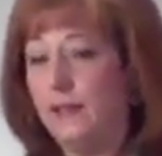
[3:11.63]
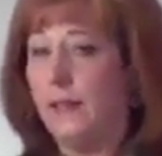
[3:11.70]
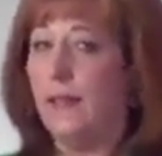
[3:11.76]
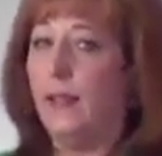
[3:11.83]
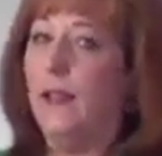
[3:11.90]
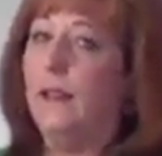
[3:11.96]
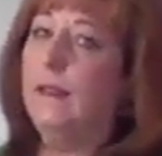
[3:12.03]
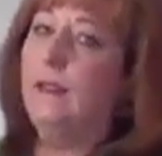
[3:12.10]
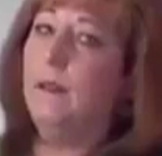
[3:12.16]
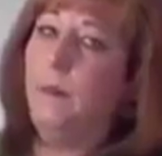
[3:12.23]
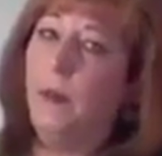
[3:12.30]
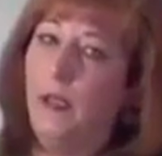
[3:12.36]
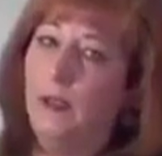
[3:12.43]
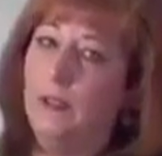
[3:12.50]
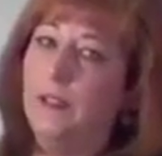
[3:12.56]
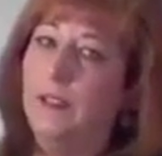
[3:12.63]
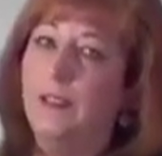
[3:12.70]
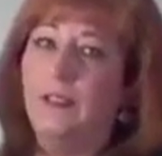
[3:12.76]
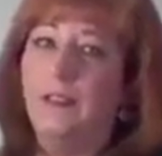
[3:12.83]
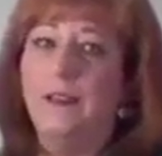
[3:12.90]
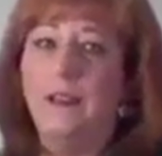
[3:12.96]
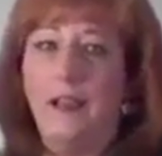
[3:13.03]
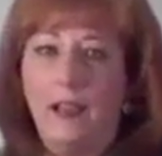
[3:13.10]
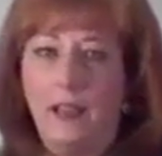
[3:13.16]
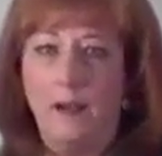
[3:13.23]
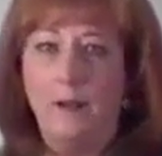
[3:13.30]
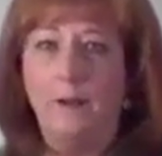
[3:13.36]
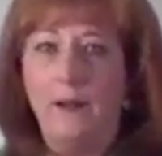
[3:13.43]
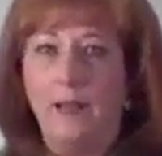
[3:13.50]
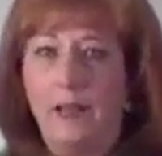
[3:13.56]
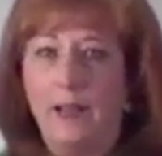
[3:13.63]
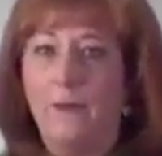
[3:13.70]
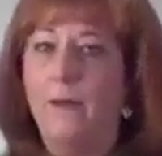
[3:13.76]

constipation, and diarrhea.